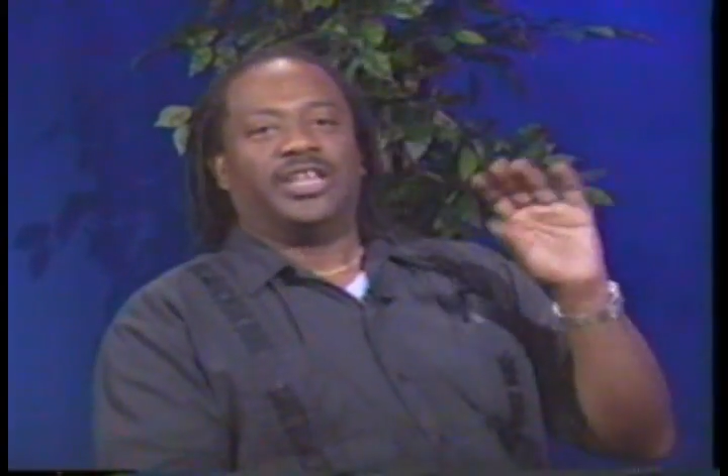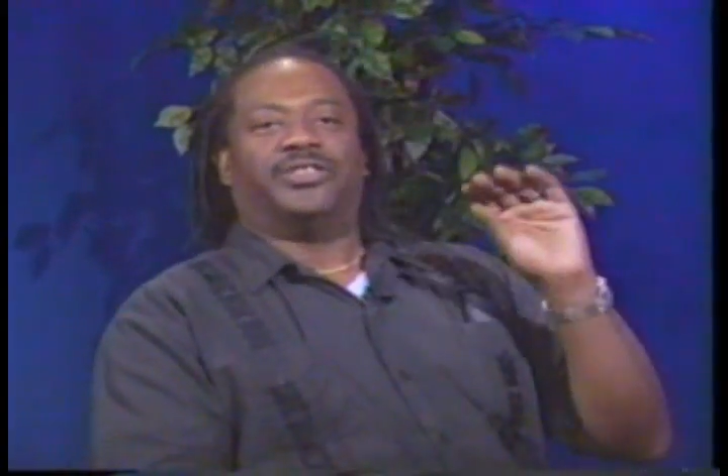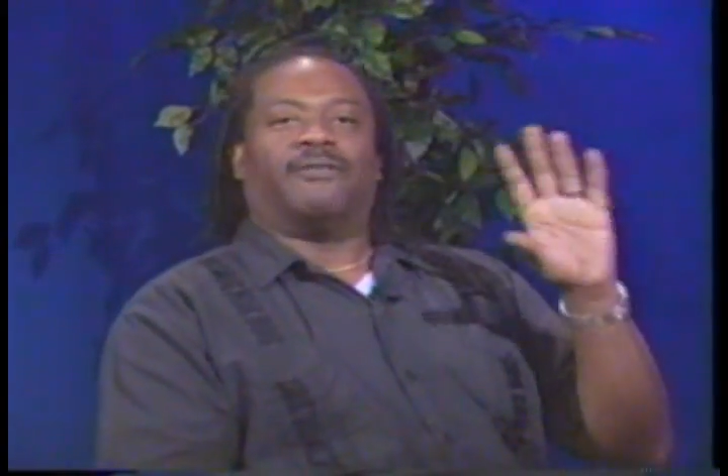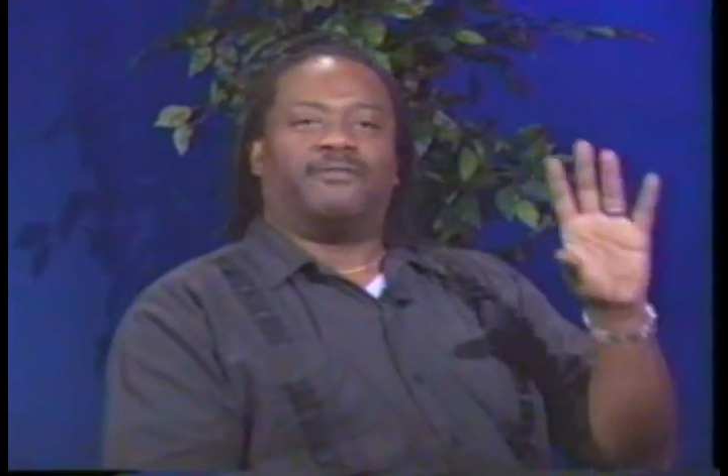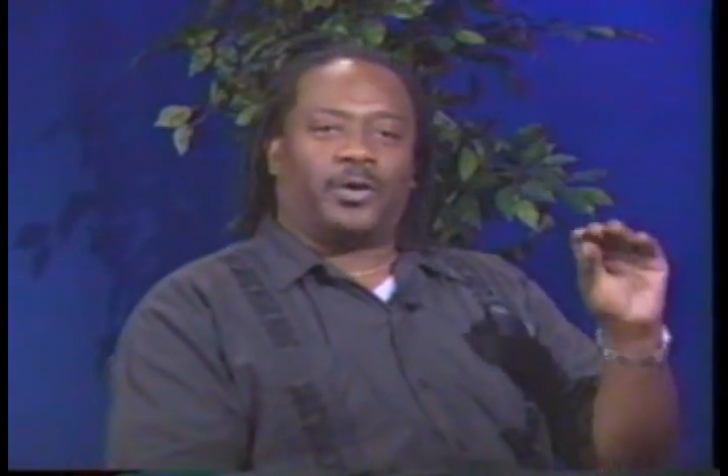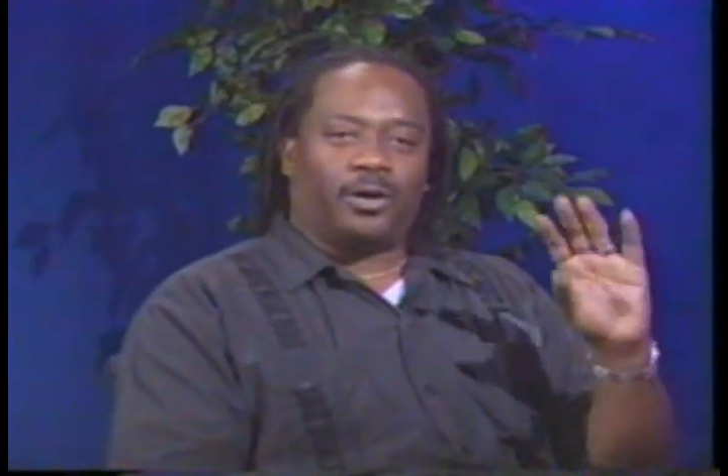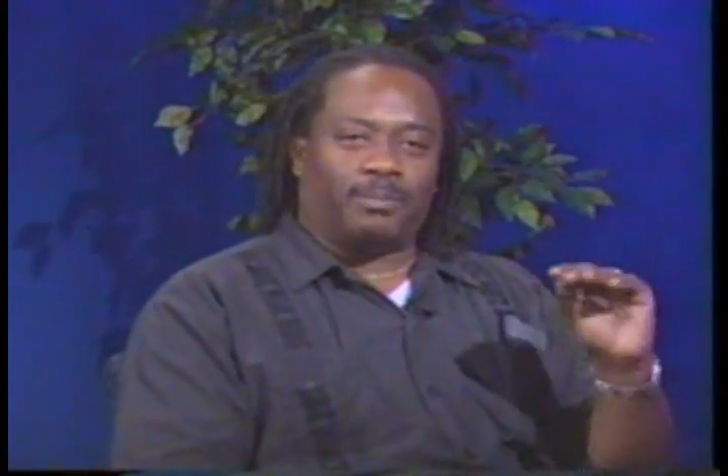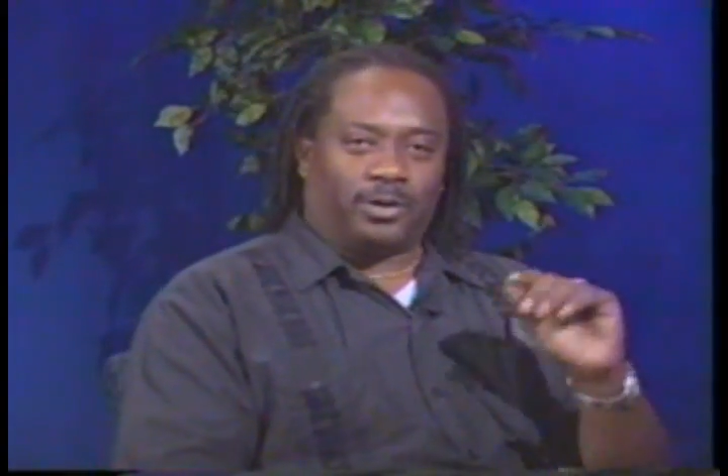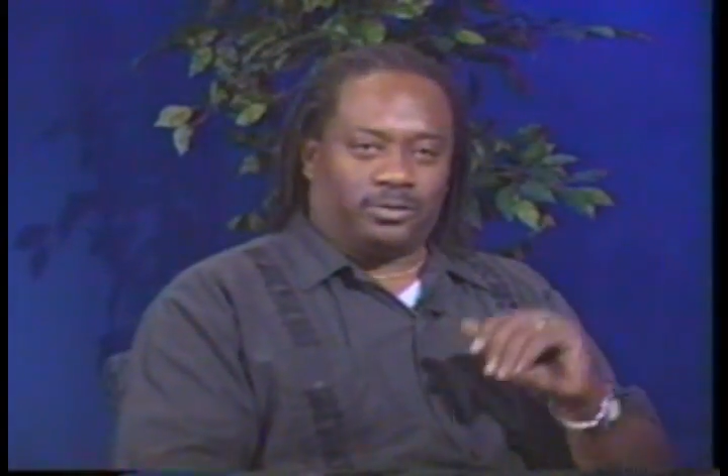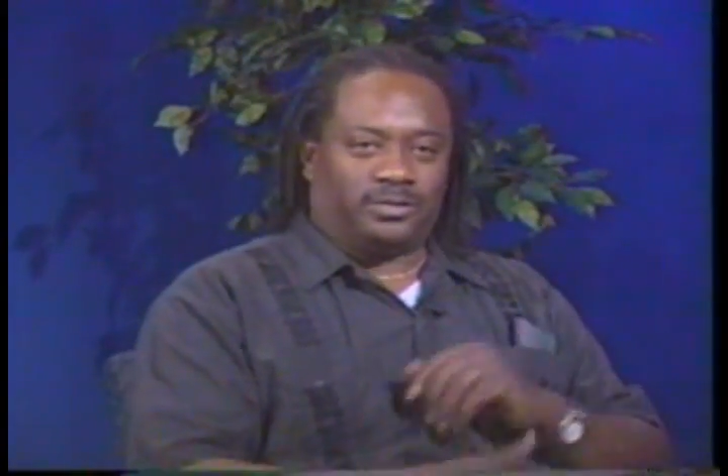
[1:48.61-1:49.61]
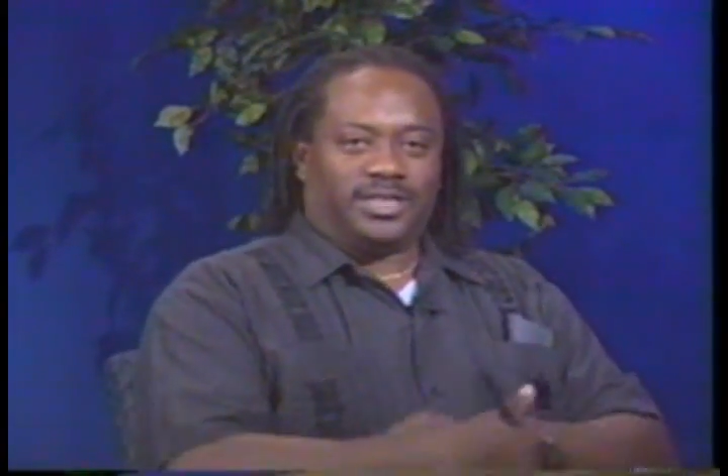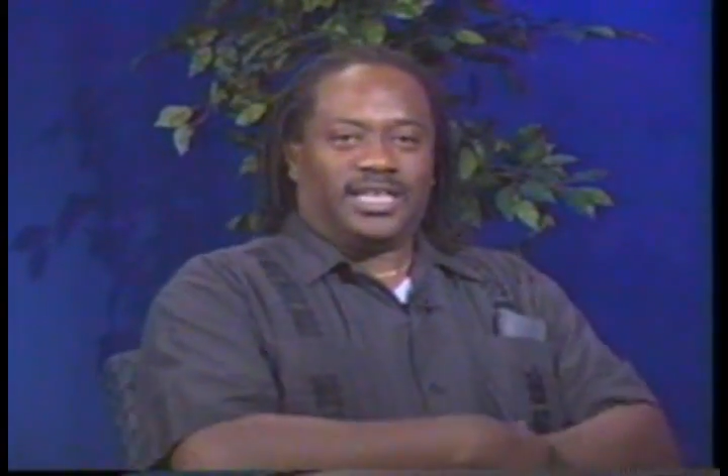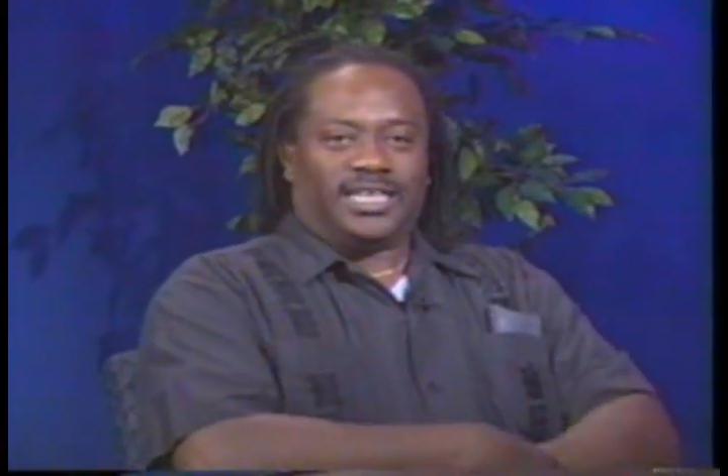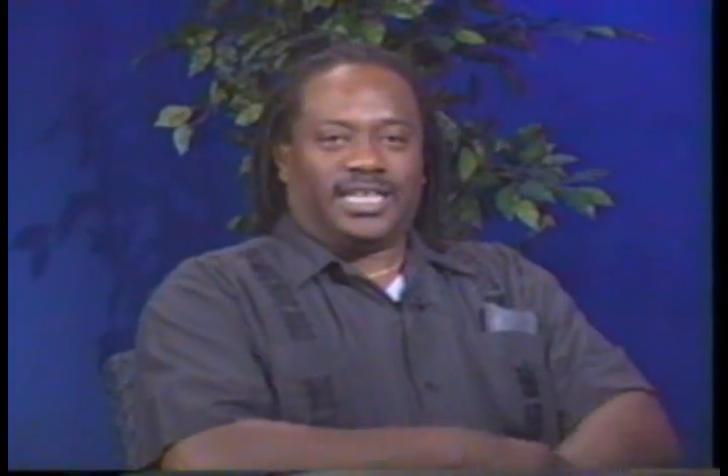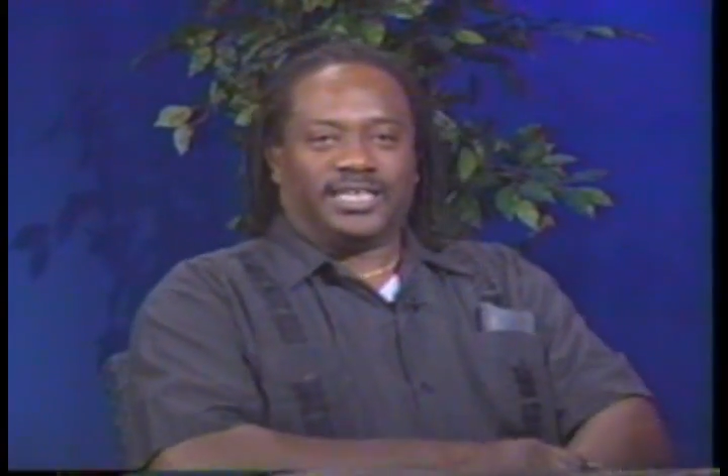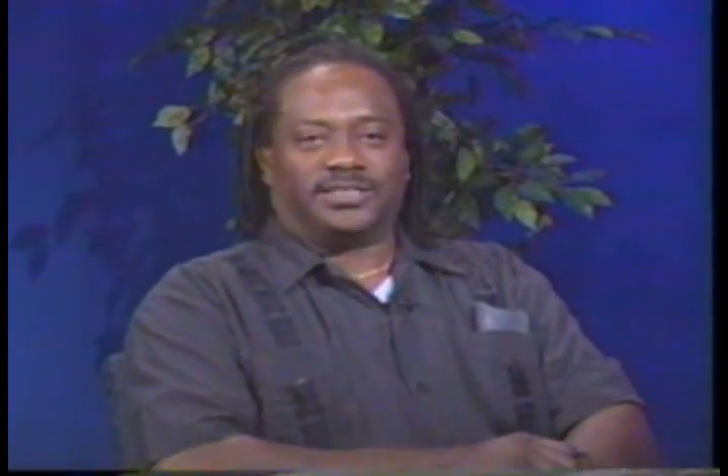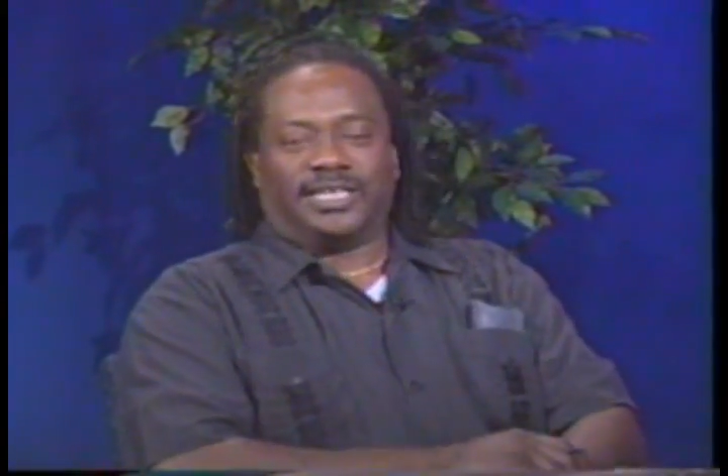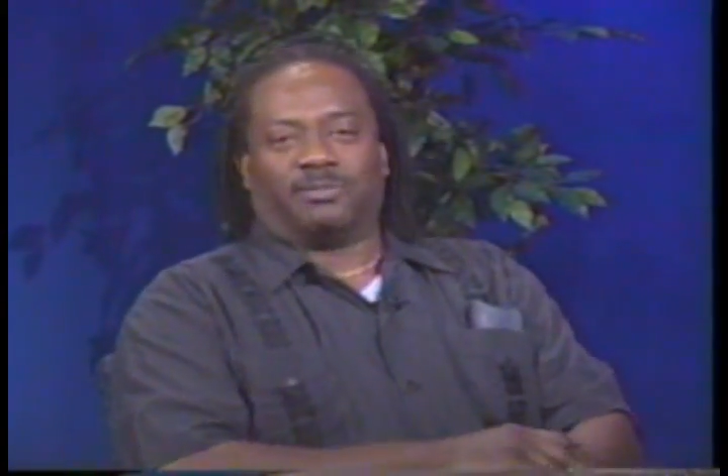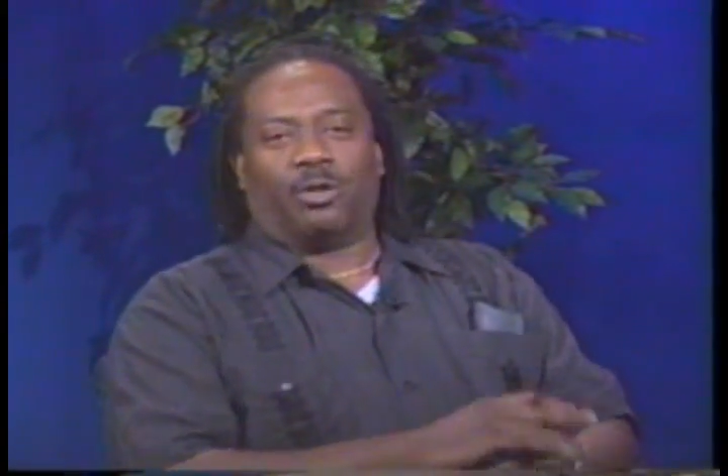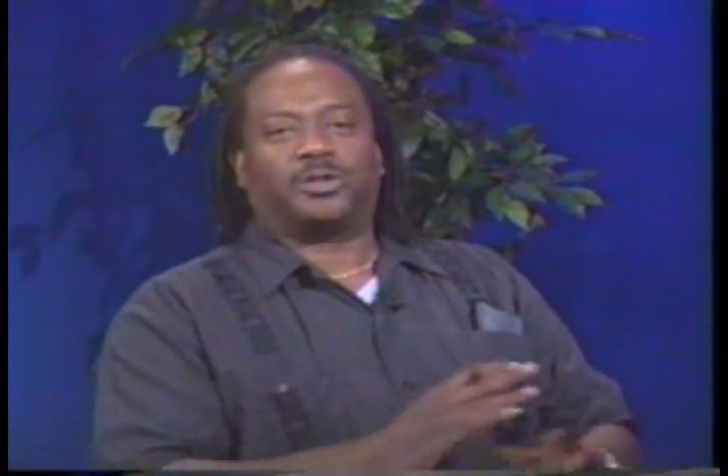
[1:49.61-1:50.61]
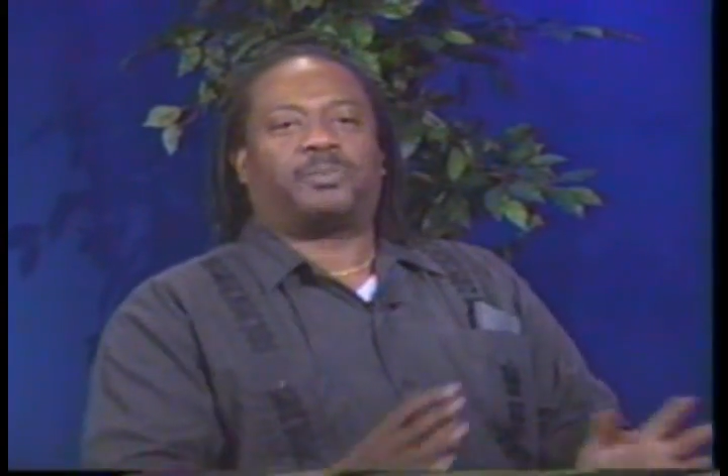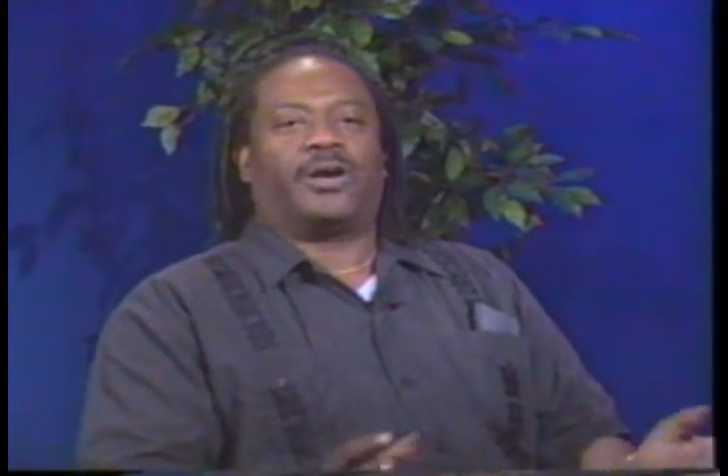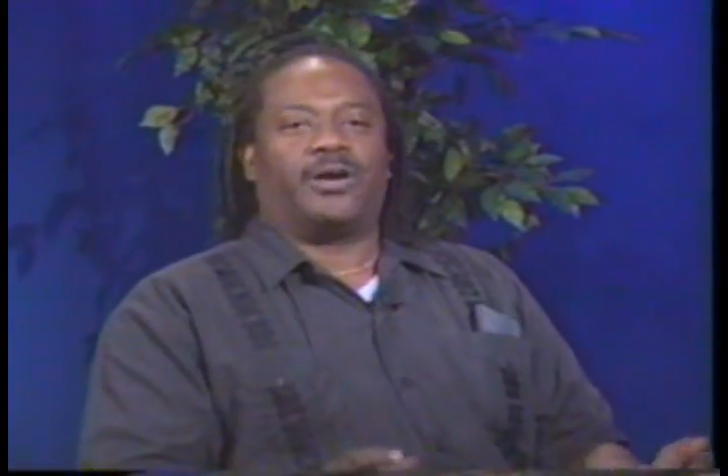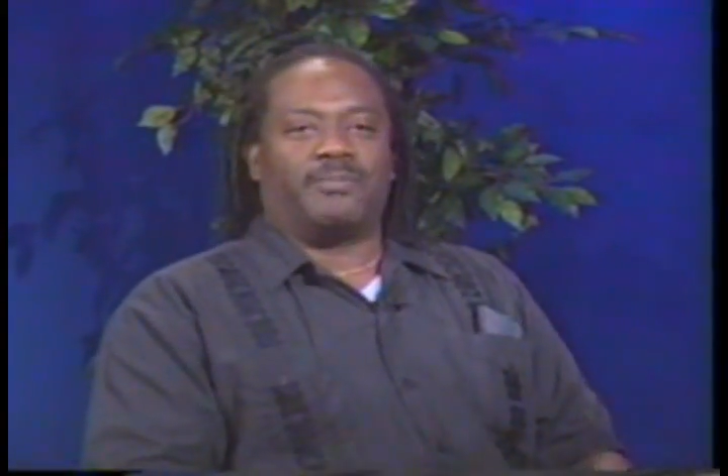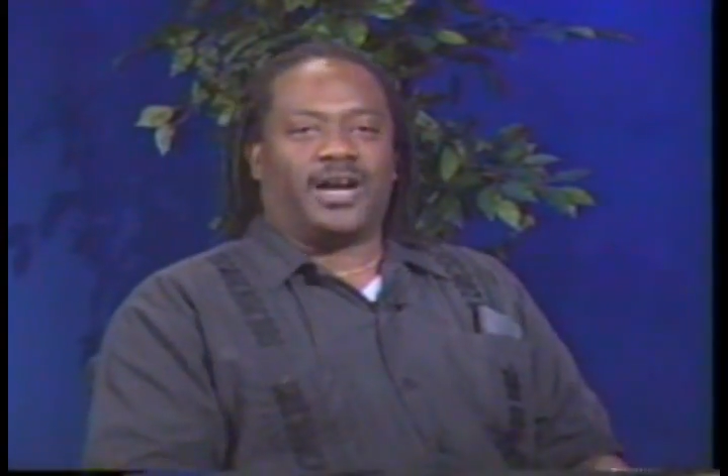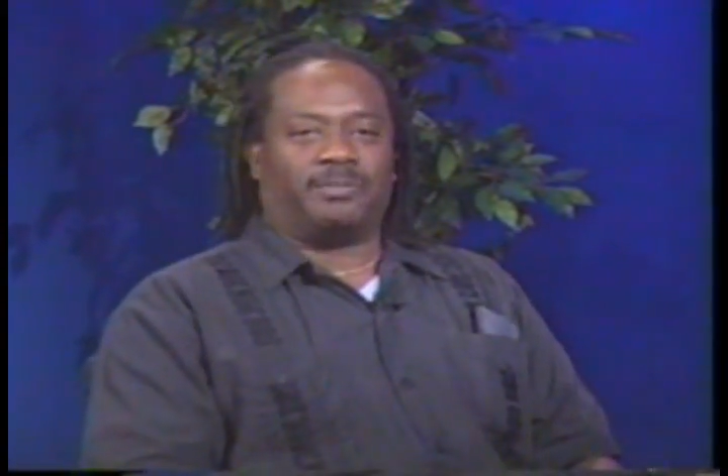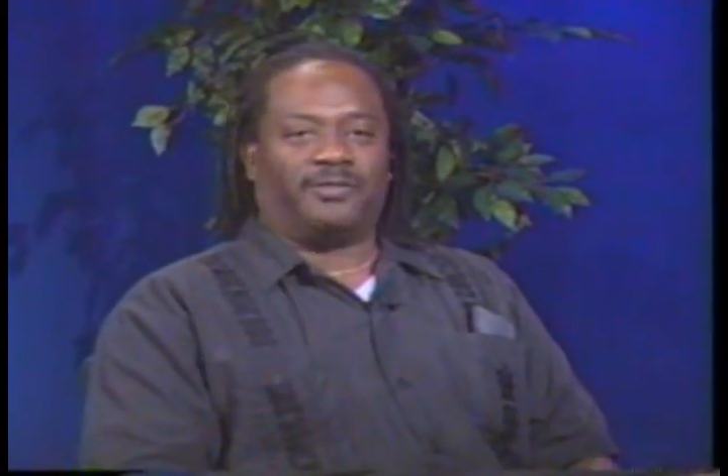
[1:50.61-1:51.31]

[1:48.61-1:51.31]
the verbal is most paramount.